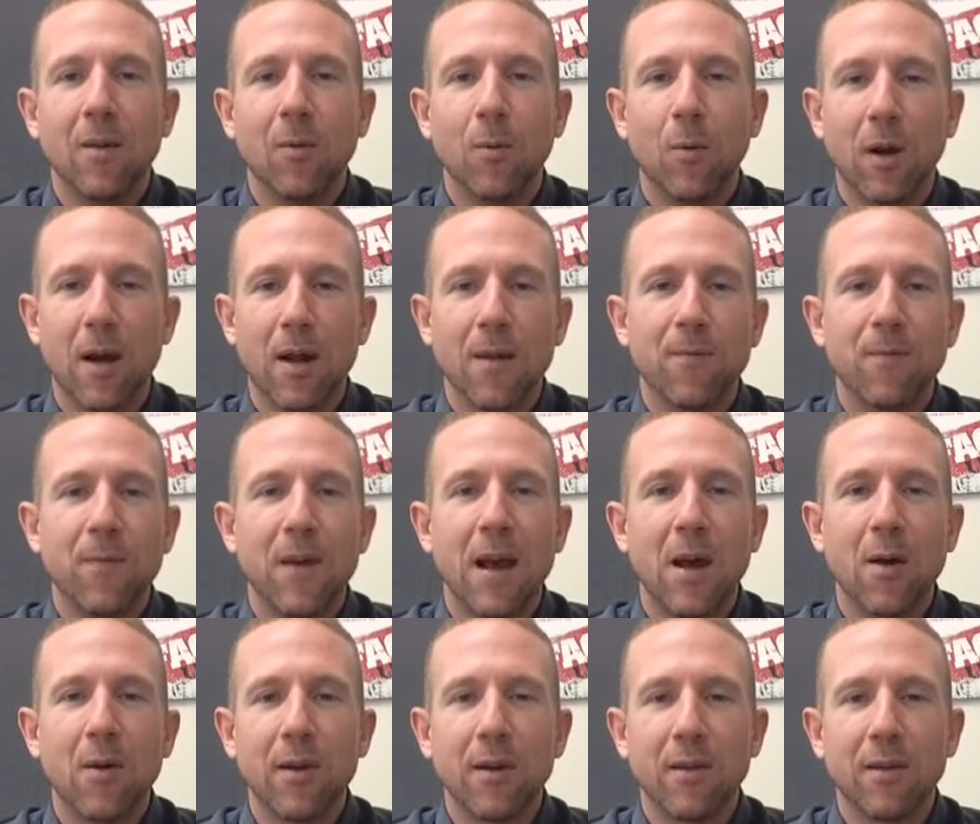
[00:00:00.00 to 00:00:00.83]
what I
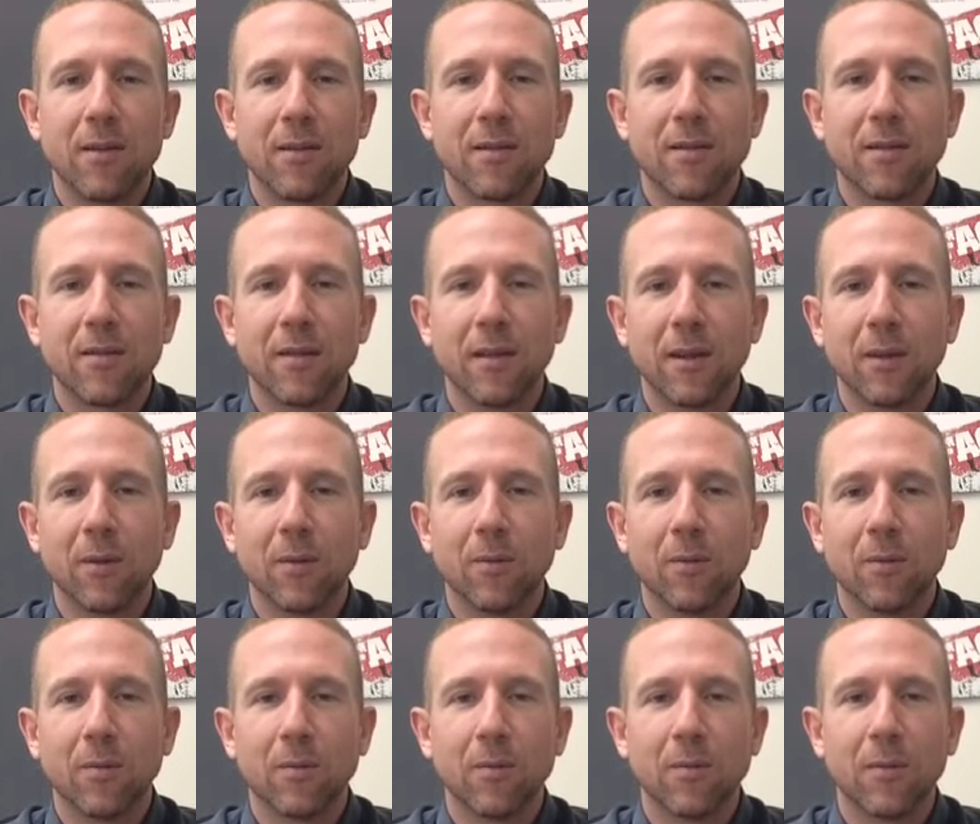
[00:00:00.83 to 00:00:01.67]
found is
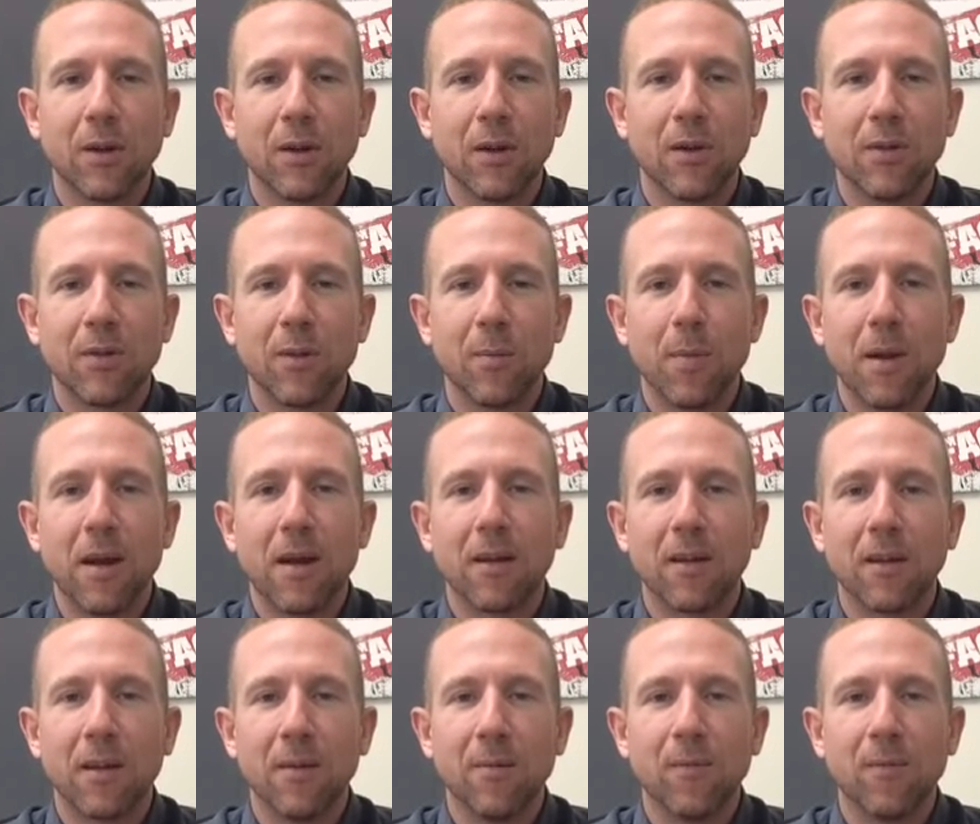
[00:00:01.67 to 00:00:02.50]
there's a bit
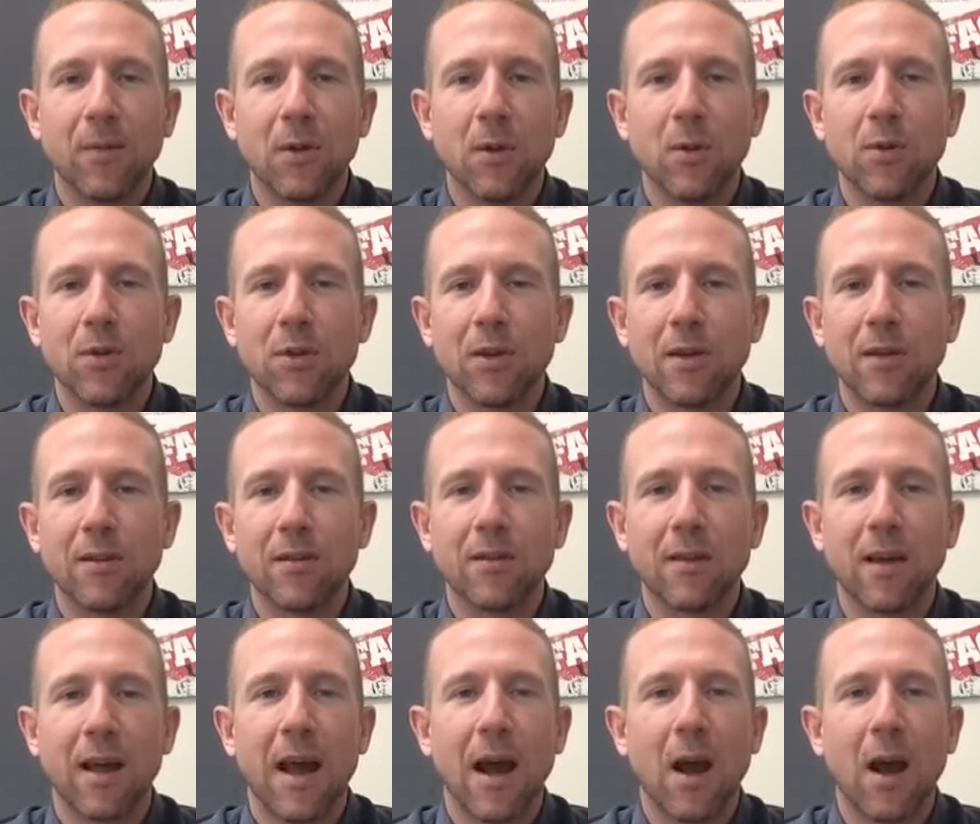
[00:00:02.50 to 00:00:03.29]
of confusion as to